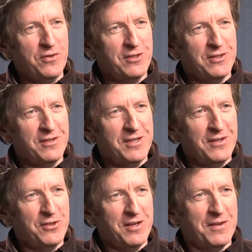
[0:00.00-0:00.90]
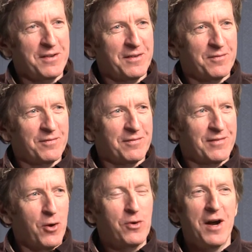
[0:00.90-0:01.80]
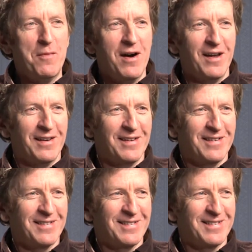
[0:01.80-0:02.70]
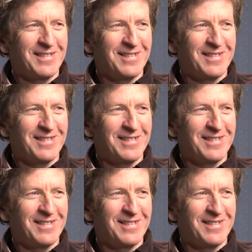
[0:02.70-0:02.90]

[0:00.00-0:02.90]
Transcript: of this uh, dancing? Oh no, there isn't. Oh come not. on. No,